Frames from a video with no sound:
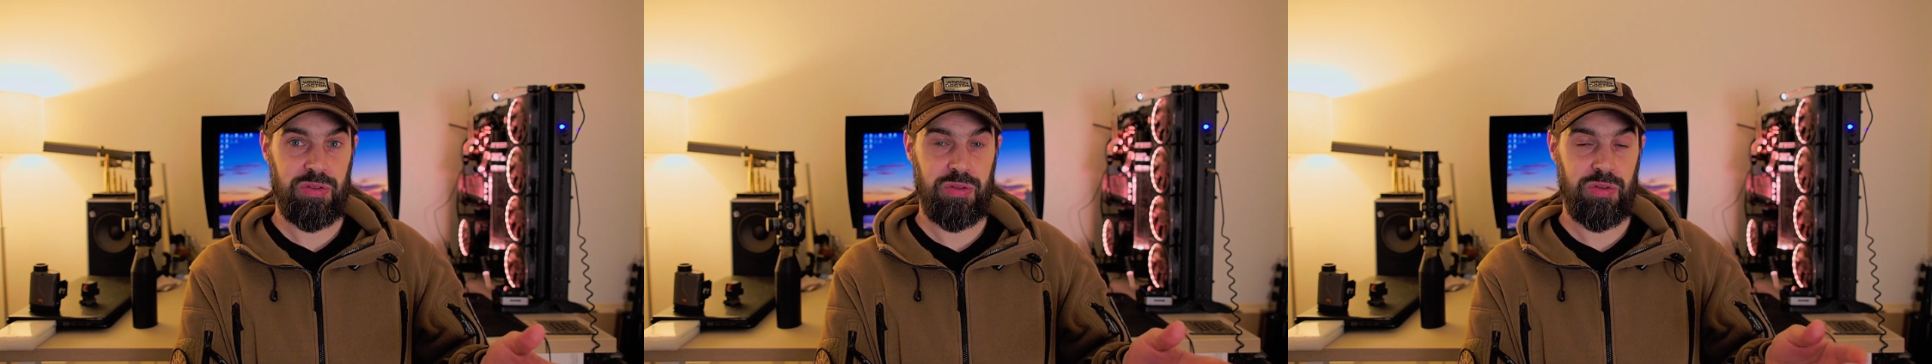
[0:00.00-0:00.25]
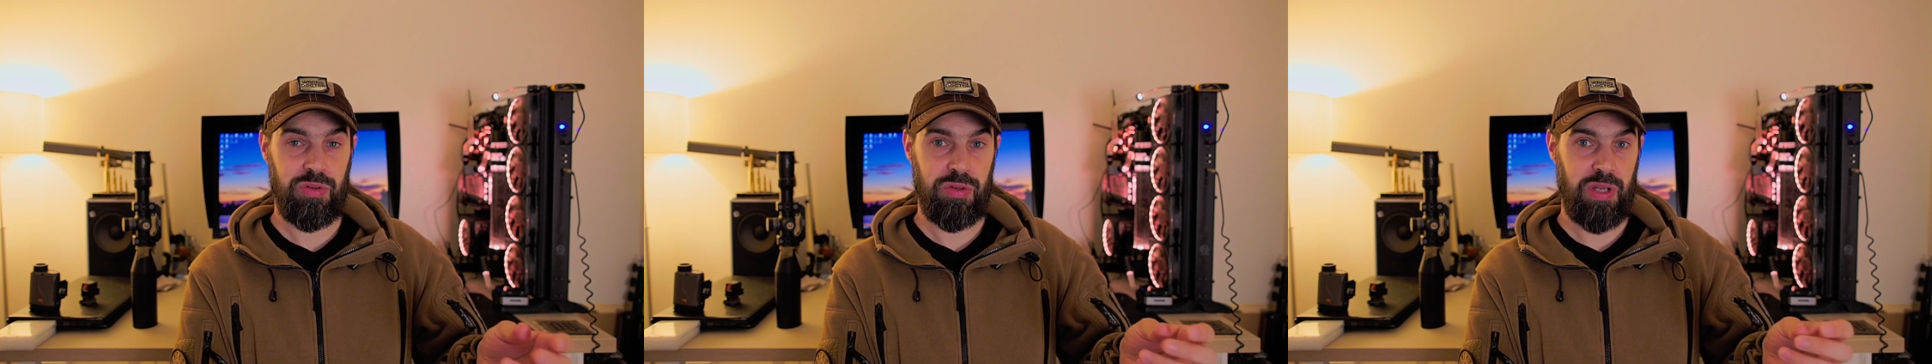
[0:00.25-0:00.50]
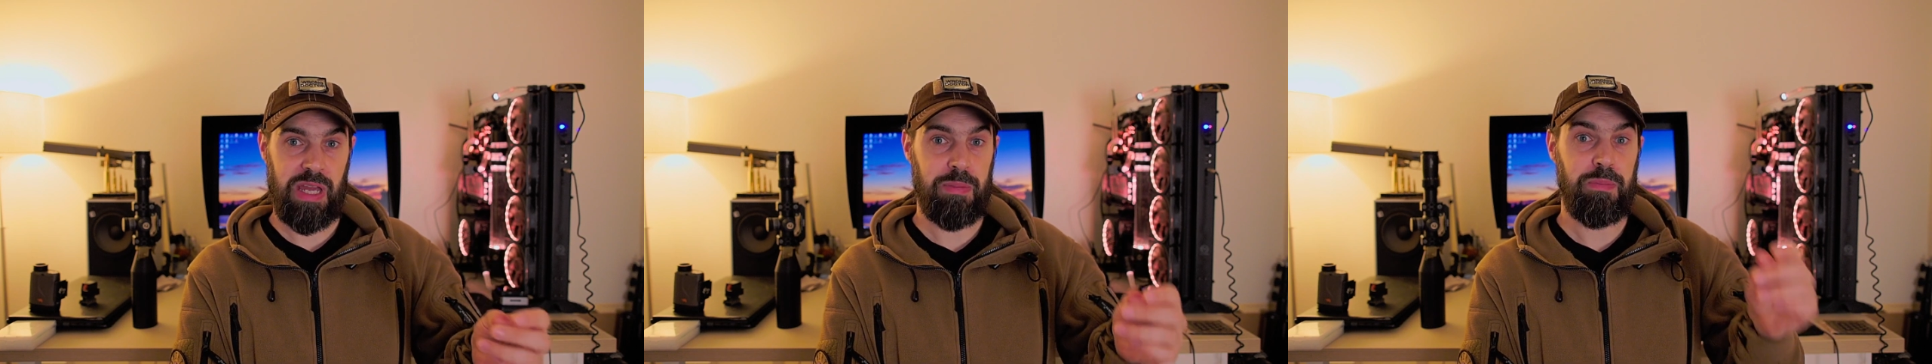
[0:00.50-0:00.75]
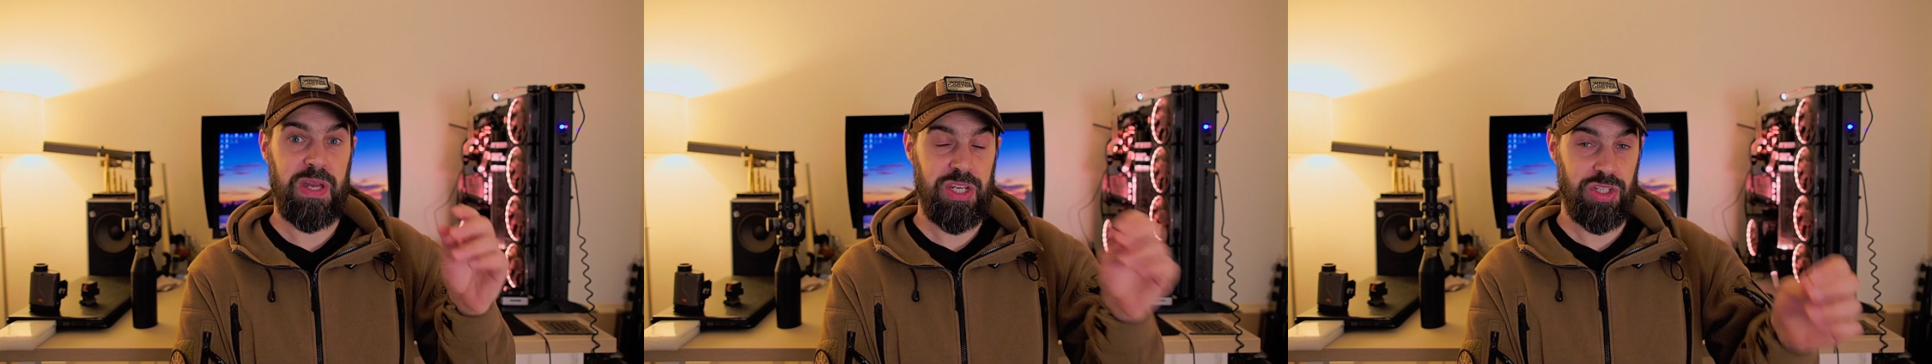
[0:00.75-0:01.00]
you
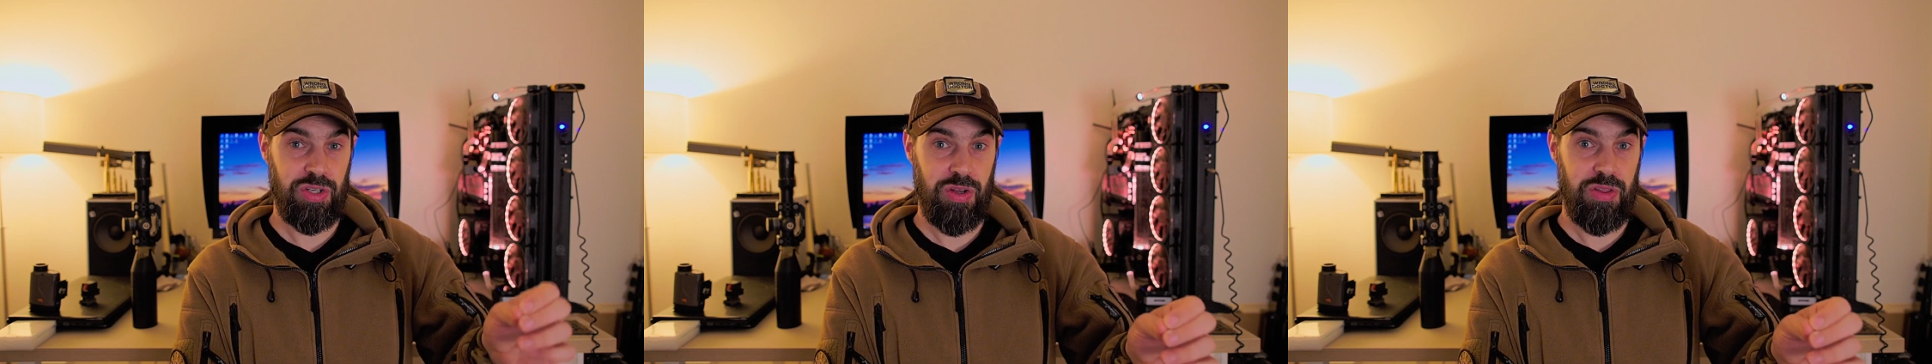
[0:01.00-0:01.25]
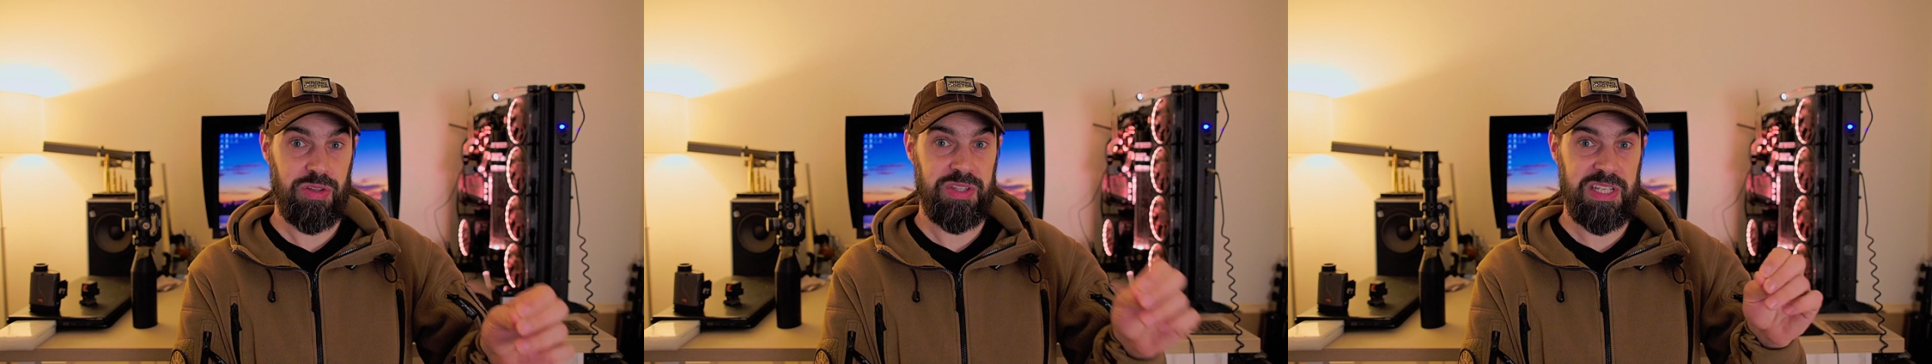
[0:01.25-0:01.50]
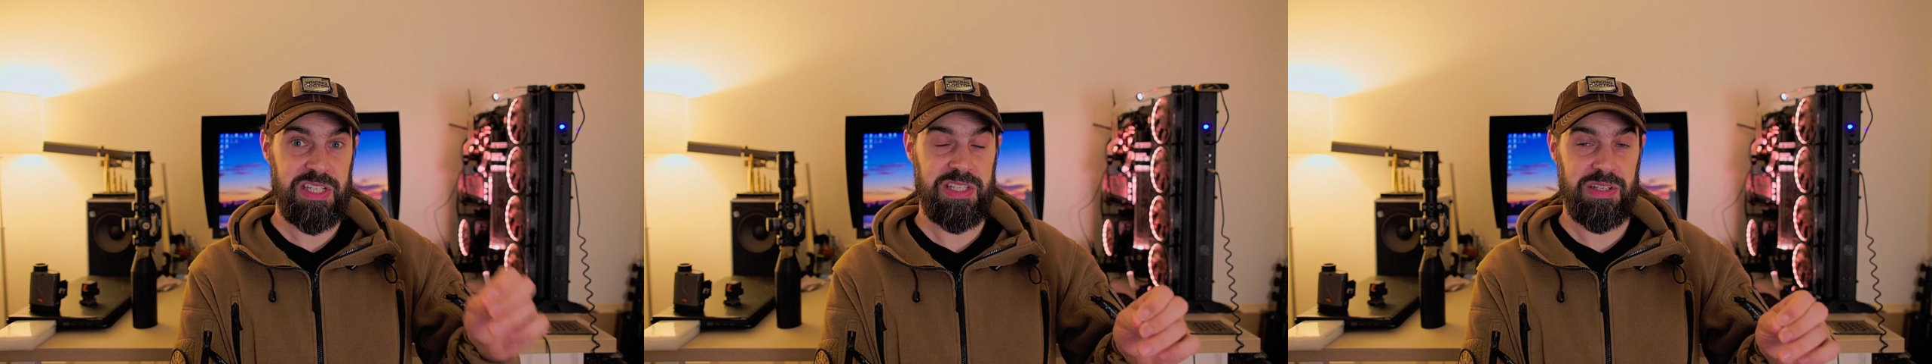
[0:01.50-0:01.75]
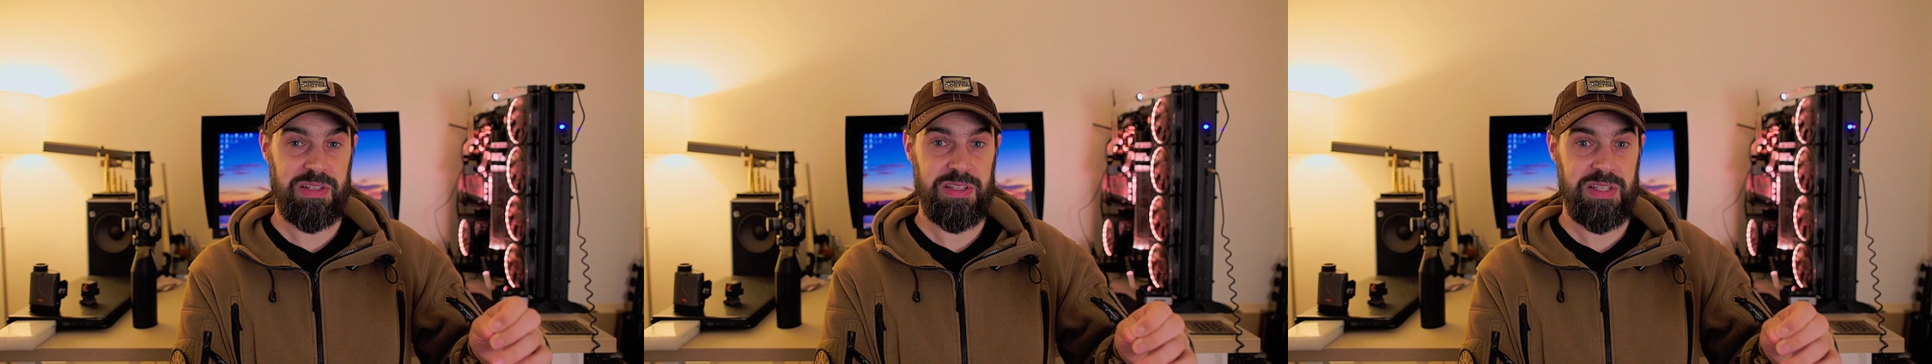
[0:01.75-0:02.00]
can measure the
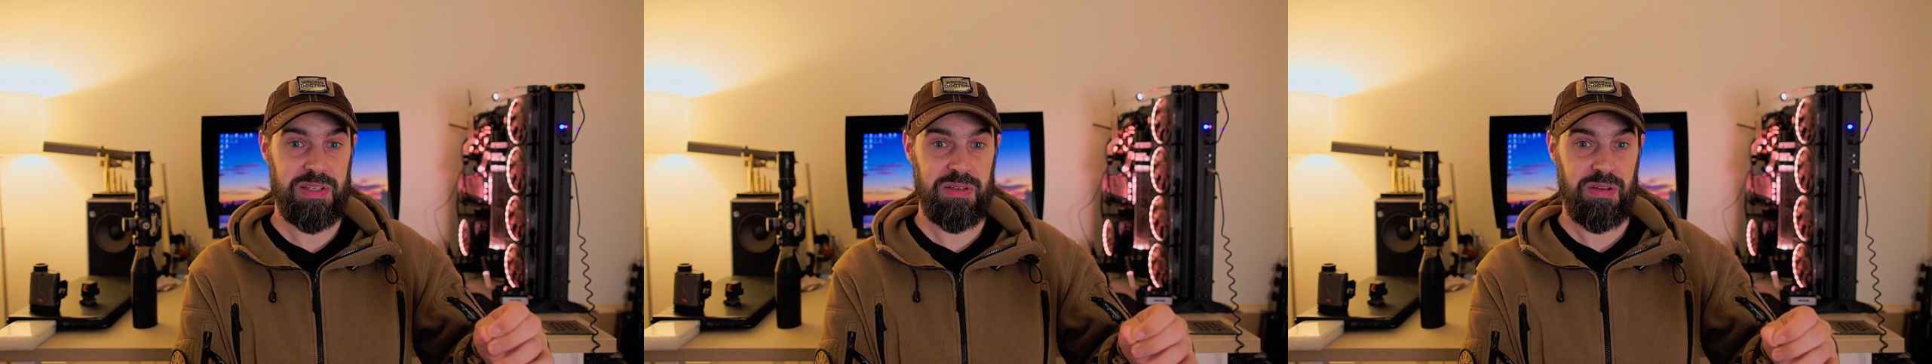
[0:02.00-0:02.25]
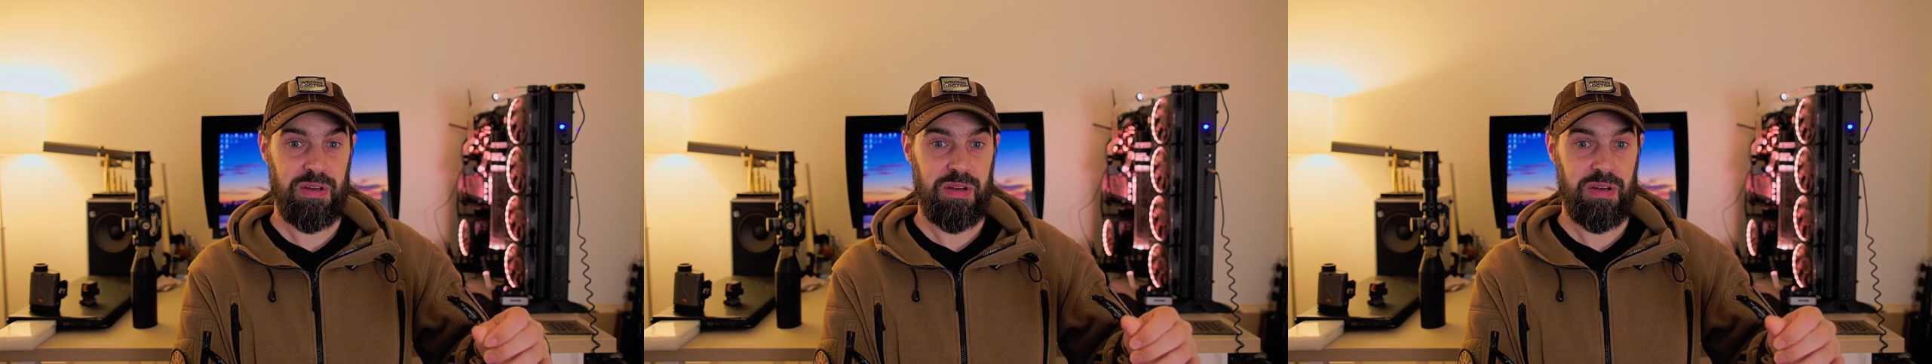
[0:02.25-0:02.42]
distance